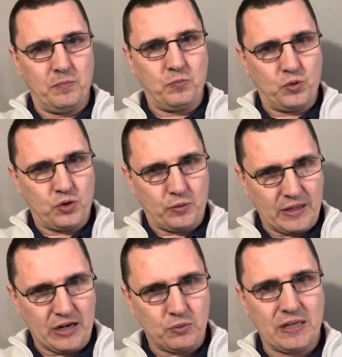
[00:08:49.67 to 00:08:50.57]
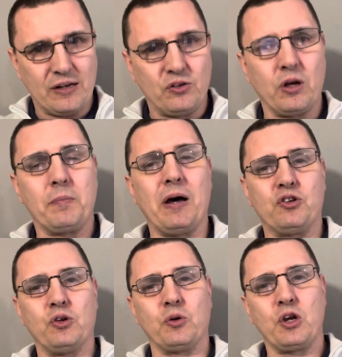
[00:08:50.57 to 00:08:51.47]
so that's what that's all about.
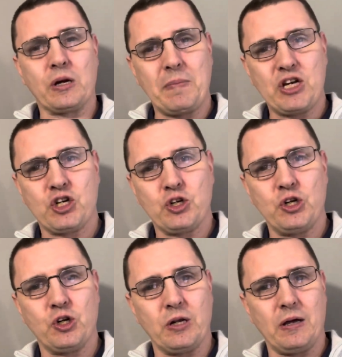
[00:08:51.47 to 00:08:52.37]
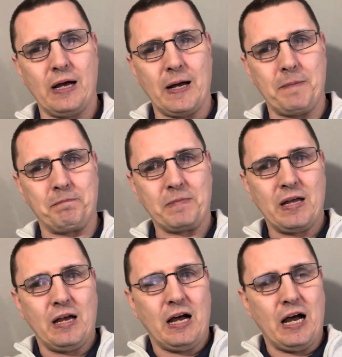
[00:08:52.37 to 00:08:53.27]
So you're going to make sure you're going
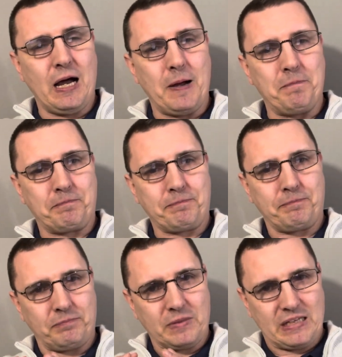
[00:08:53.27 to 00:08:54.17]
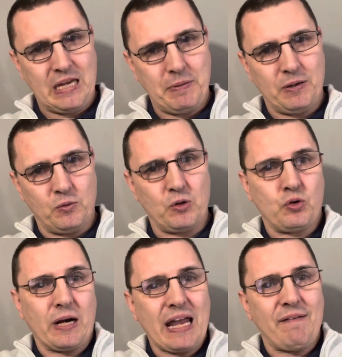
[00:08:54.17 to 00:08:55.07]
to keep it,
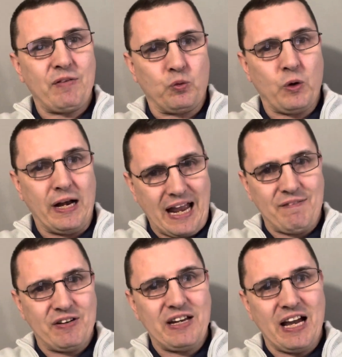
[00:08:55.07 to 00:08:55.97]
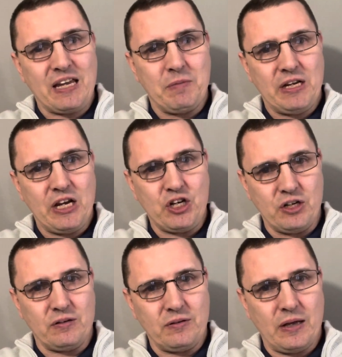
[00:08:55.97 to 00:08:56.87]
try to have it in writing, have a documentation
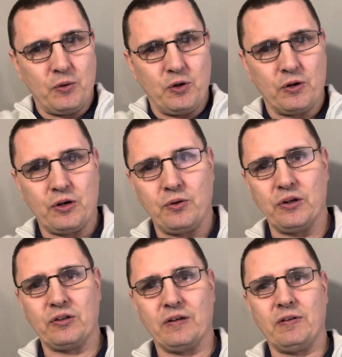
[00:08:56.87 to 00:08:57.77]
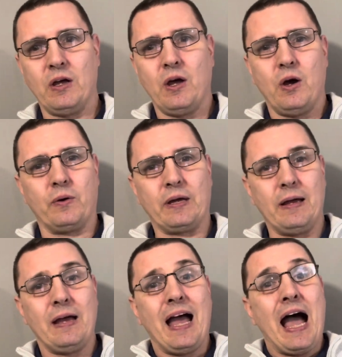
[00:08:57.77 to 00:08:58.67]
that you're going to do this of, okay?
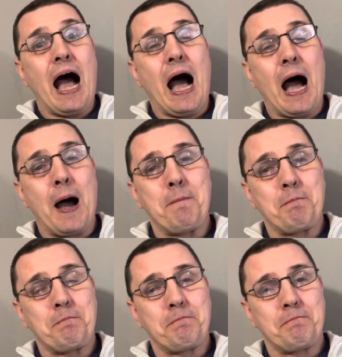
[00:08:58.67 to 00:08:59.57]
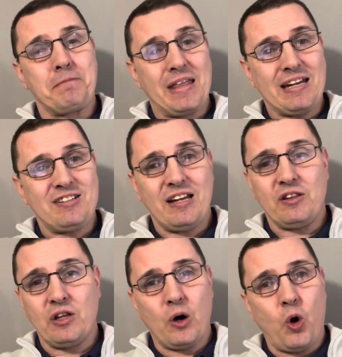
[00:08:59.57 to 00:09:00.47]
That
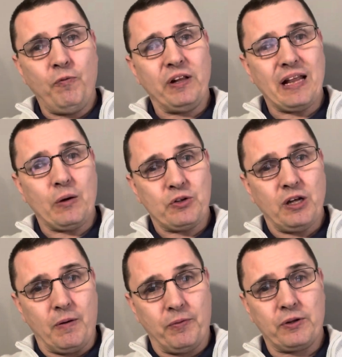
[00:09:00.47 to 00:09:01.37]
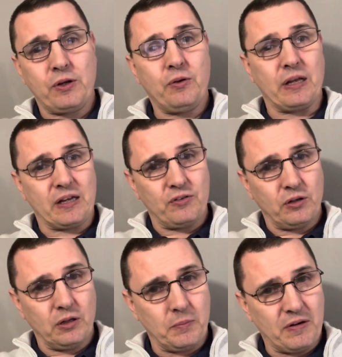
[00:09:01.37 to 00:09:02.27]
said, hopefully that was helpful to you. That gives you a
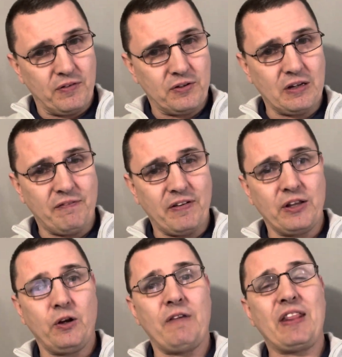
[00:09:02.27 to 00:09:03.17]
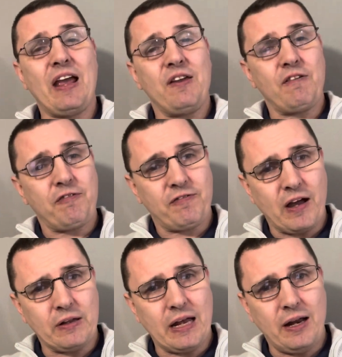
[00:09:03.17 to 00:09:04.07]
little bit of stuff on there. If you
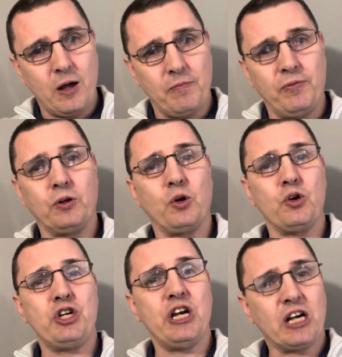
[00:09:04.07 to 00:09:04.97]
found that helpful, go check